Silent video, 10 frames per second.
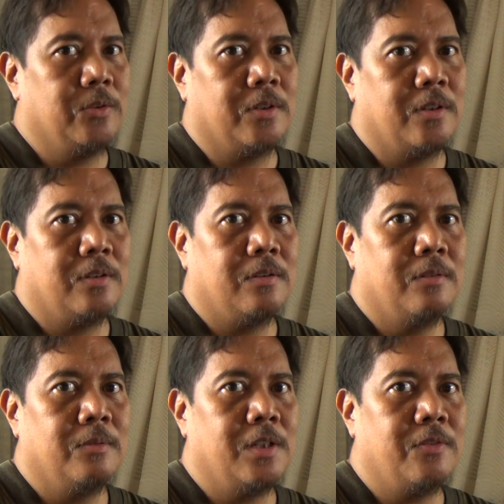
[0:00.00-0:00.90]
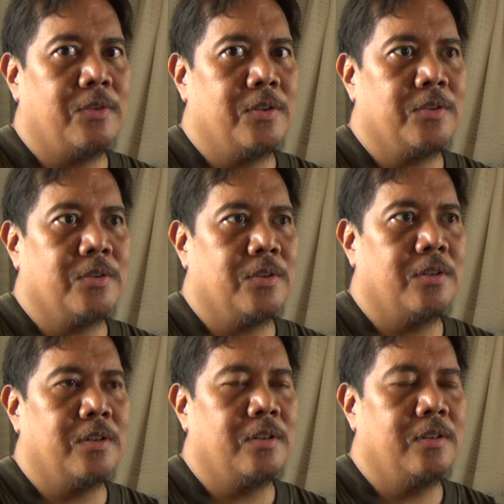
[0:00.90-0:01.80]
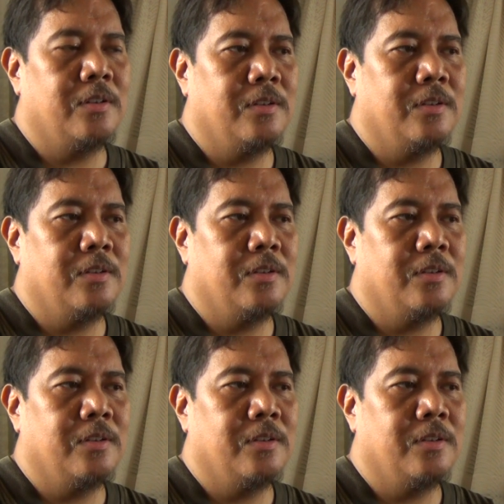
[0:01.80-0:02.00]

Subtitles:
to her when I first saw her.